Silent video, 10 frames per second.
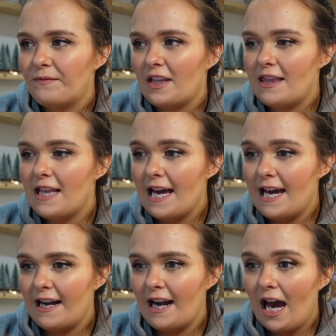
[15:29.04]

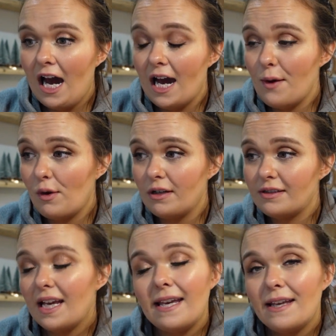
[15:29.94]
then I will
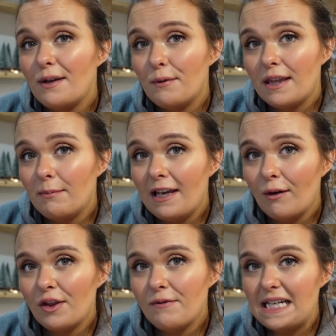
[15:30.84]
take you with me
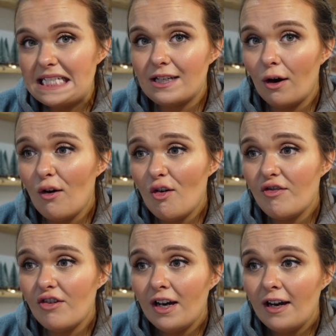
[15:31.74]
on the rest
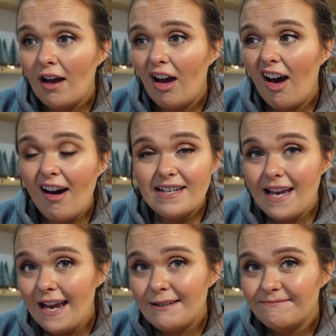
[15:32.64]
of our
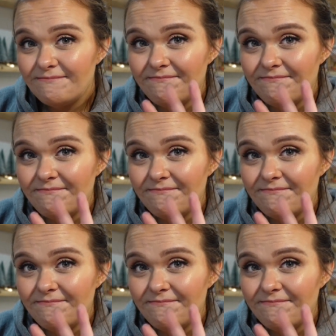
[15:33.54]
day.